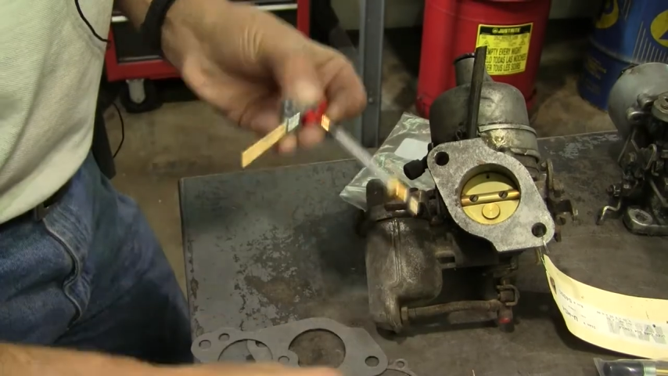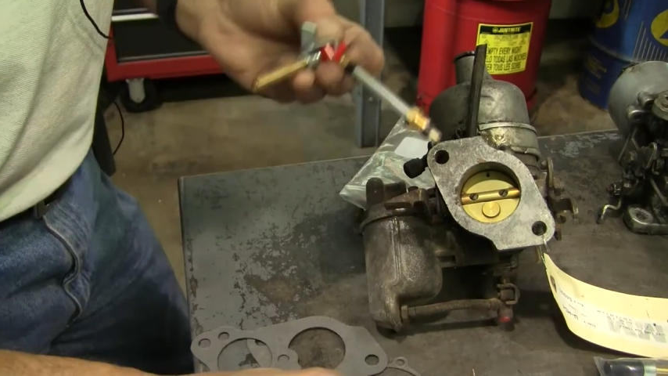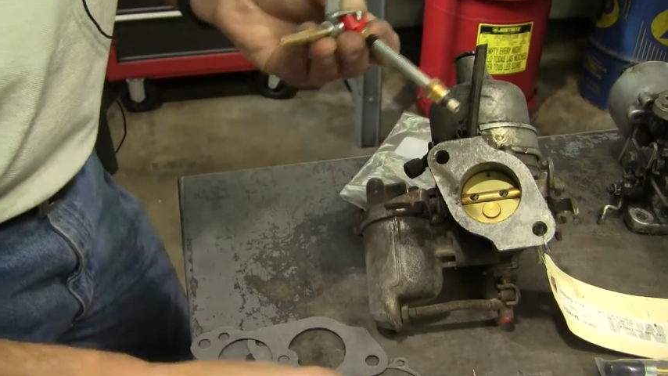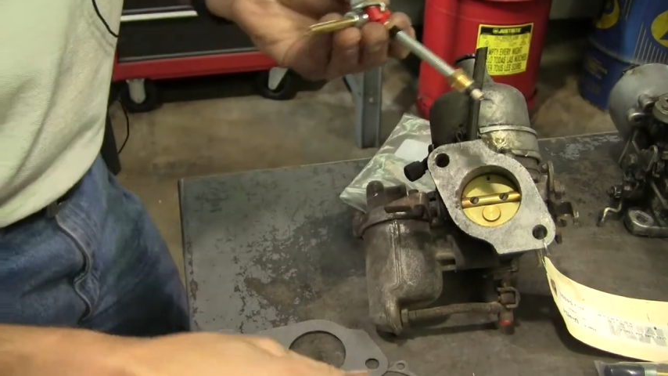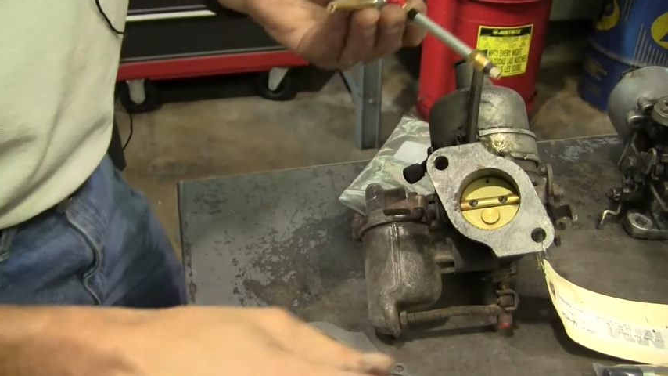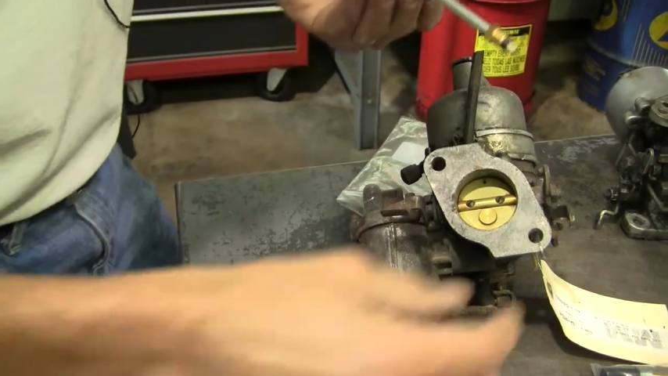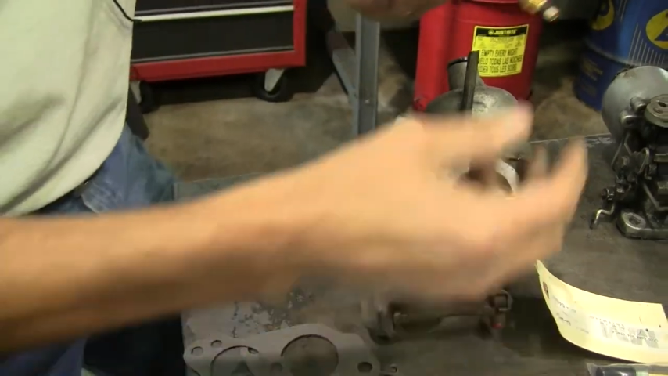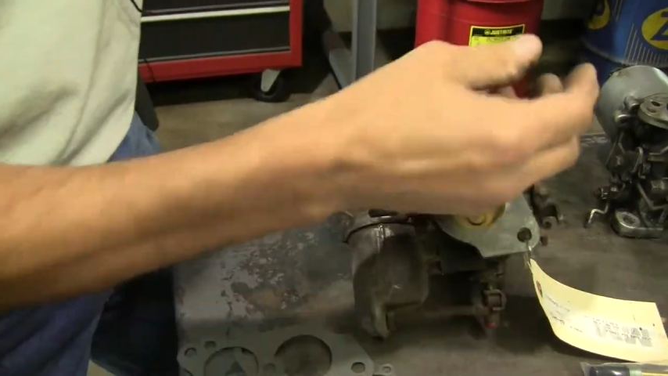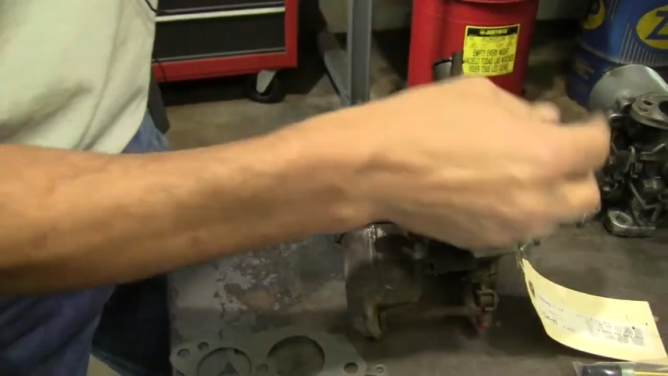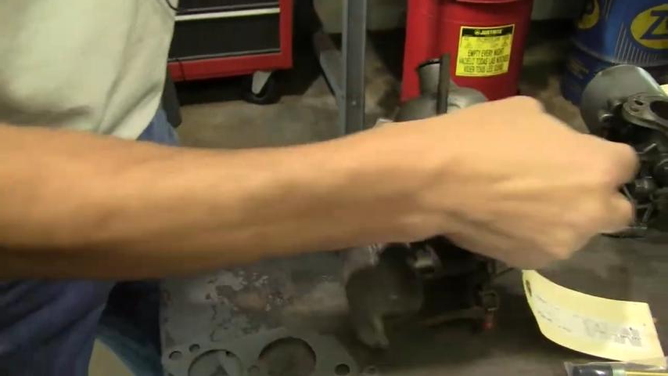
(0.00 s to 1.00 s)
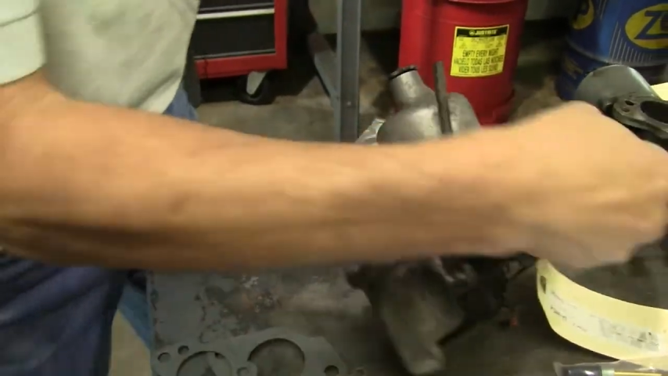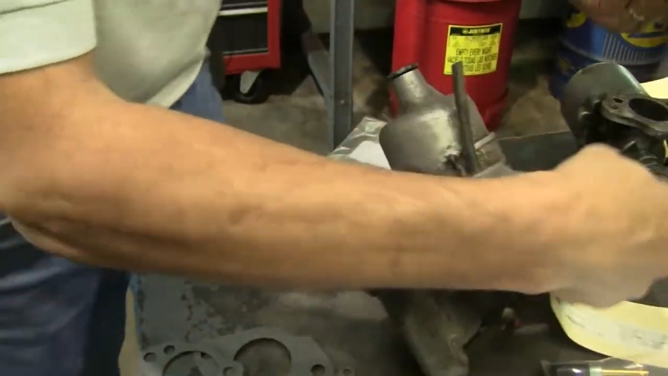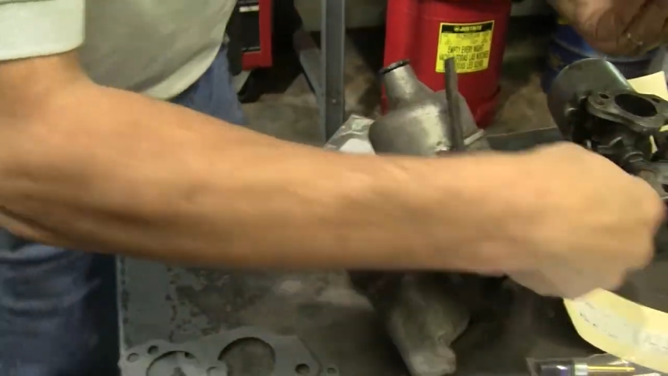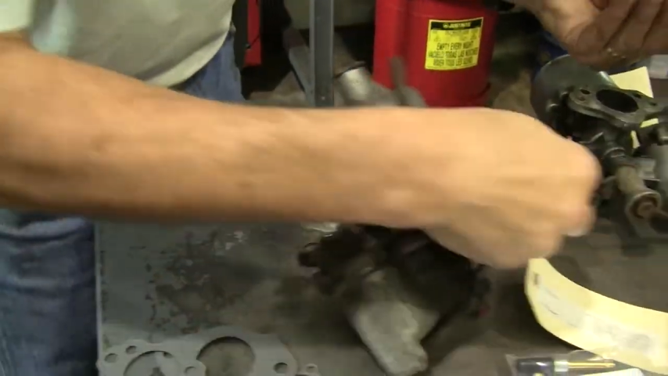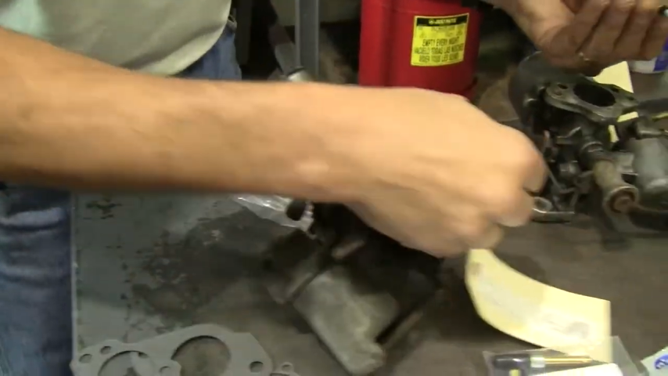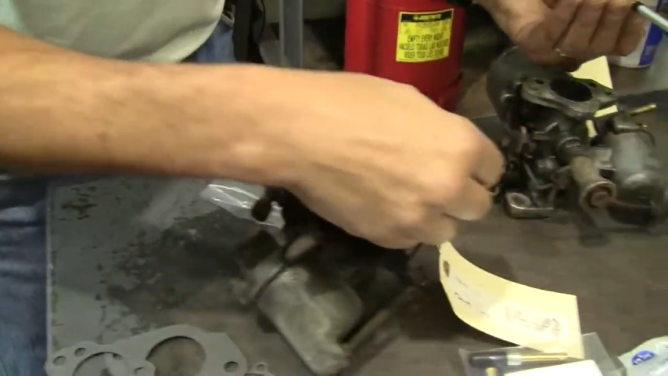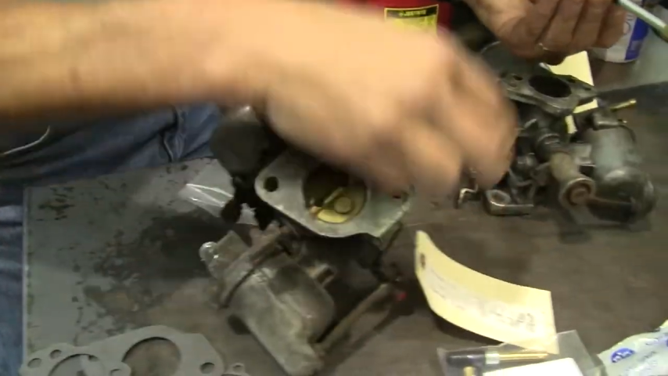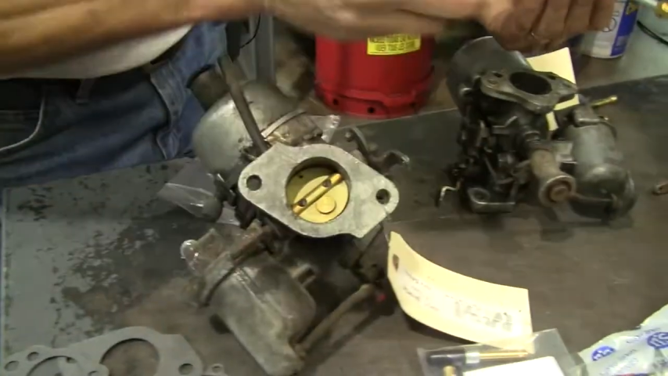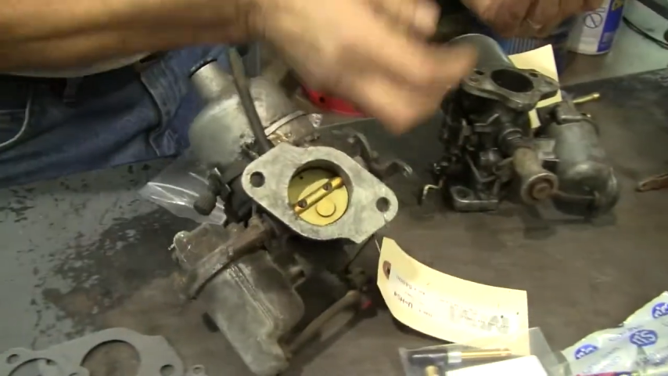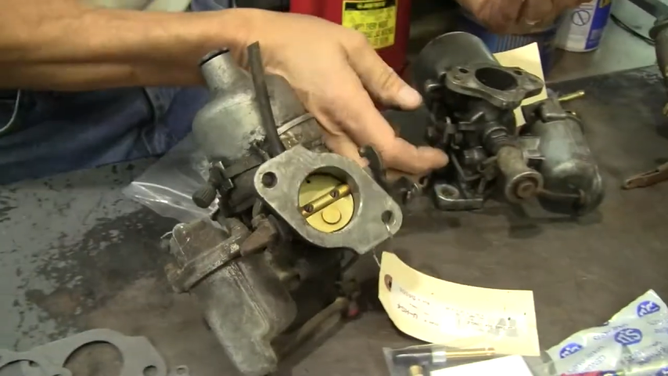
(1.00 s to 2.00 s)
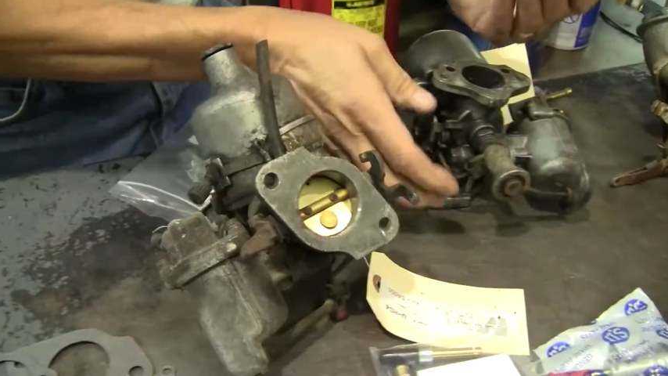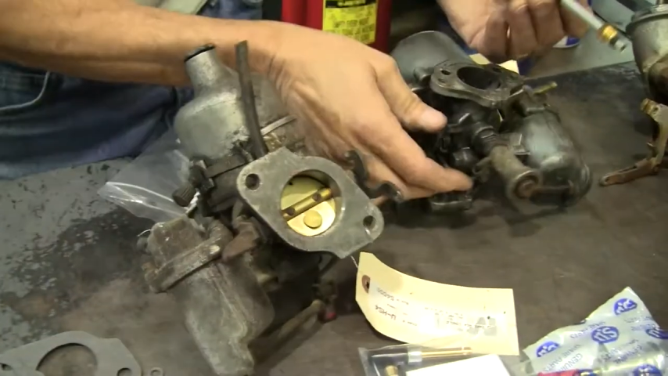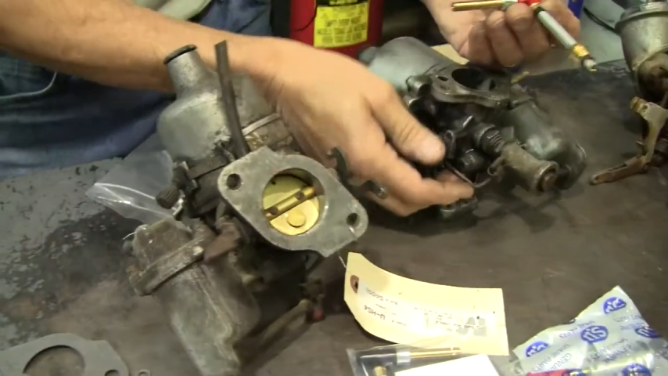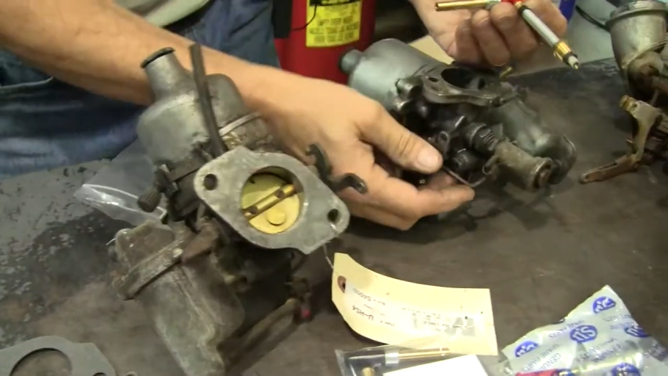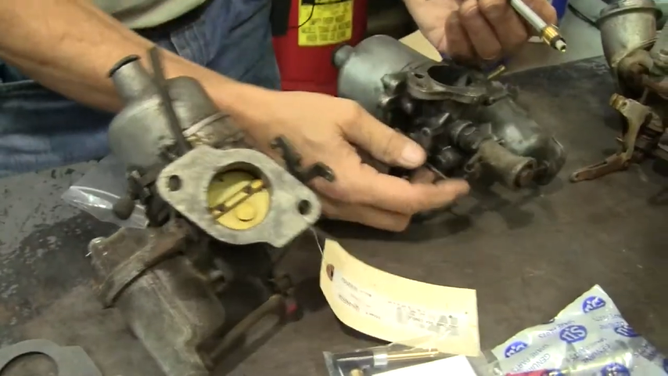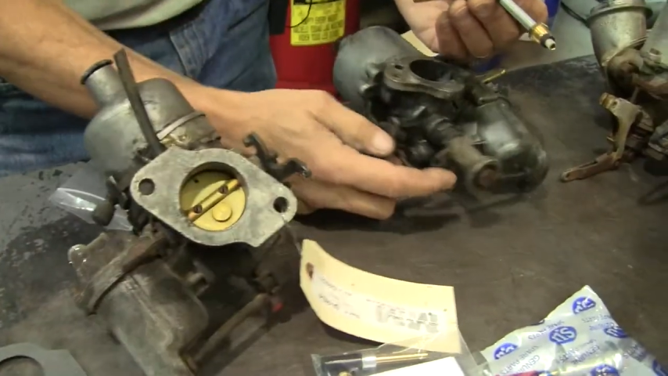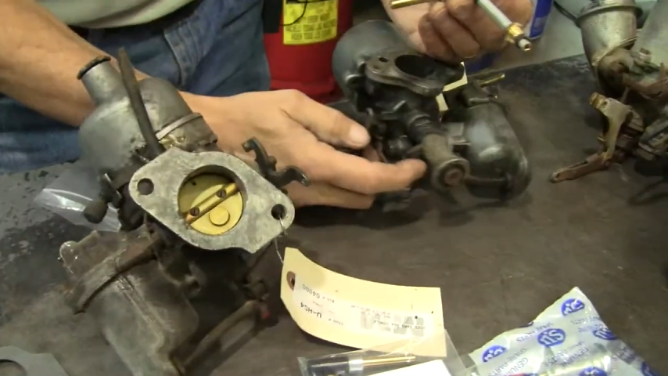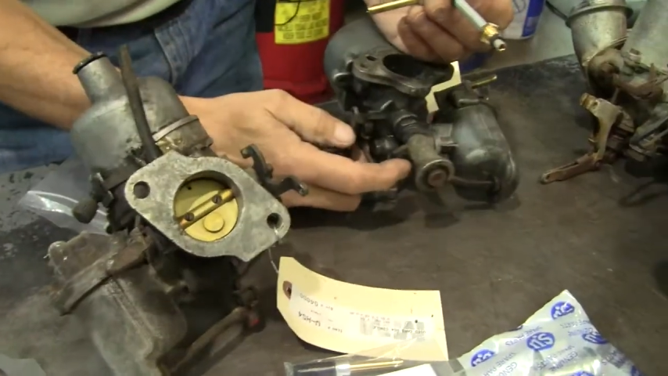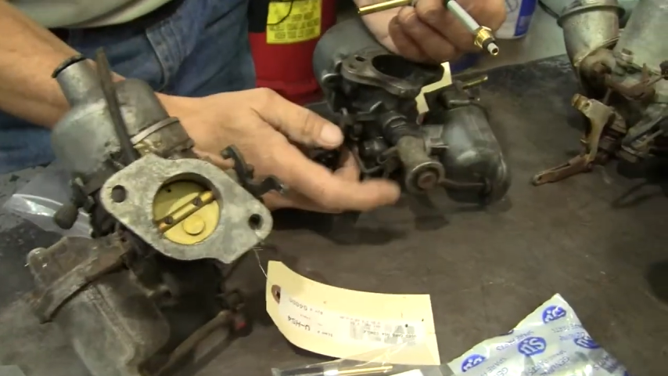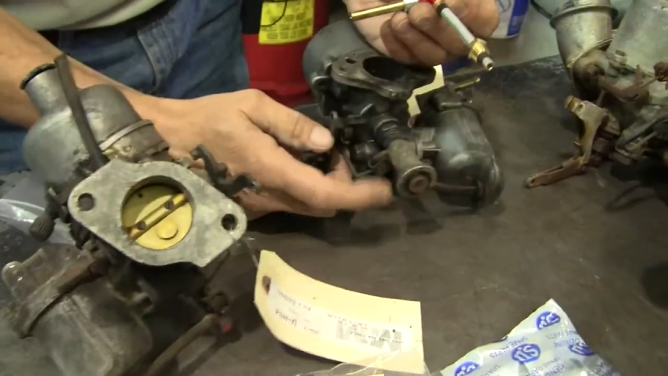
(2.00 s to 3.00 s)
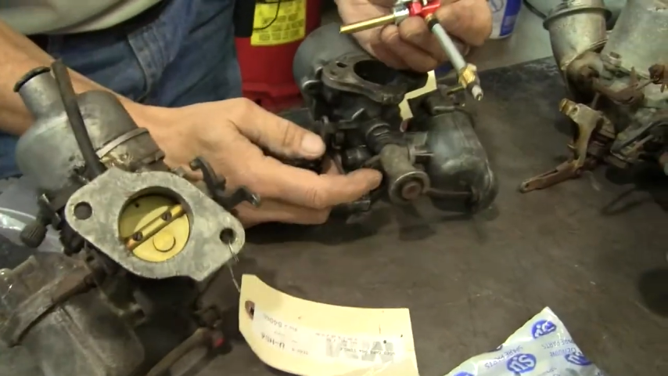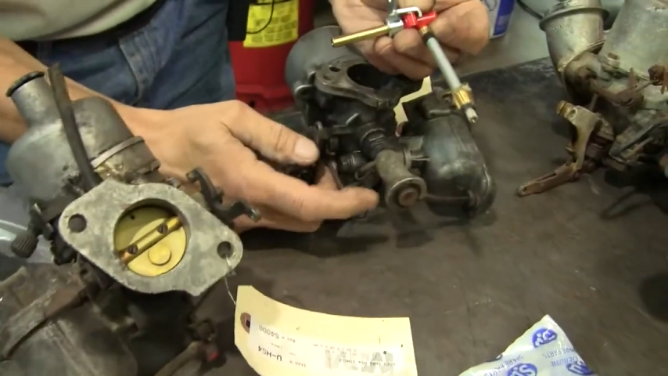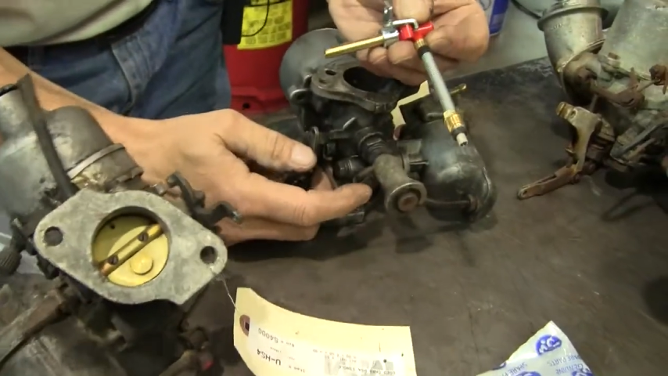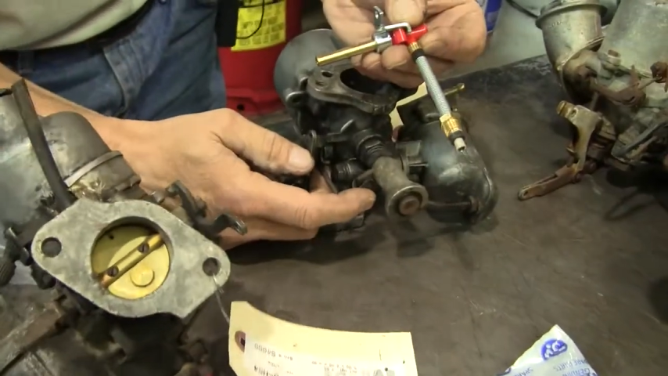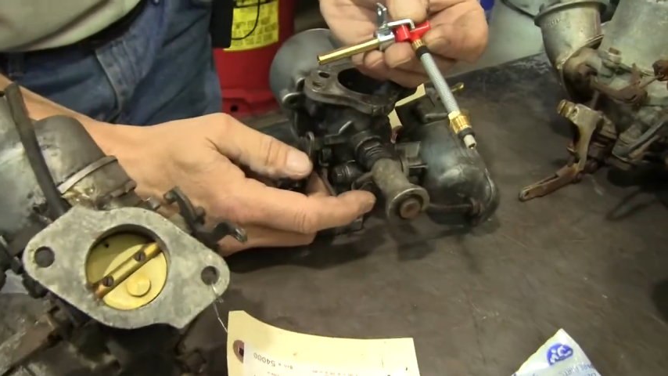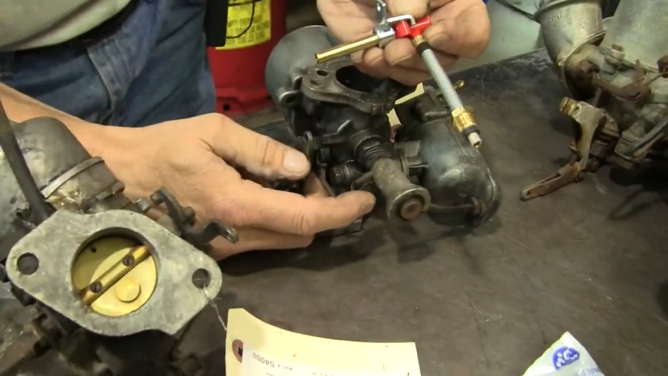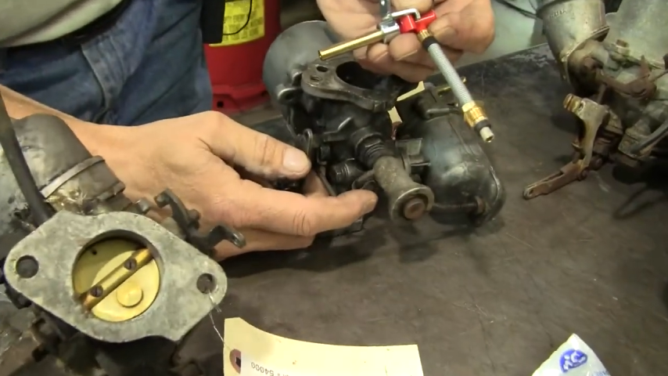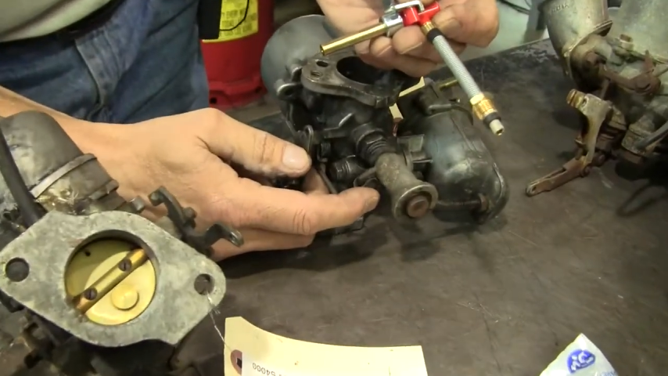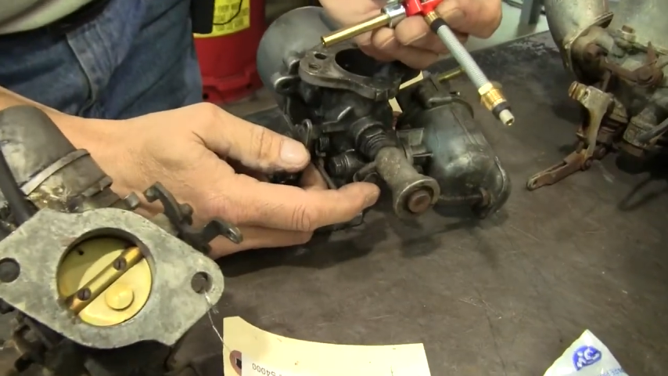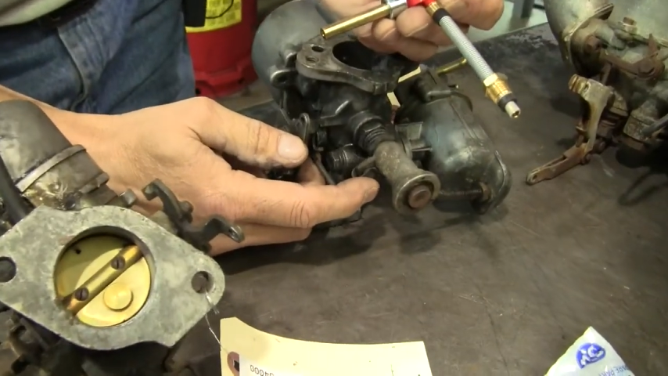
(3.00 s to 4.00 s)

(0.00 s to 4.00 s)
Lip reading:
[unreadable: no face in view]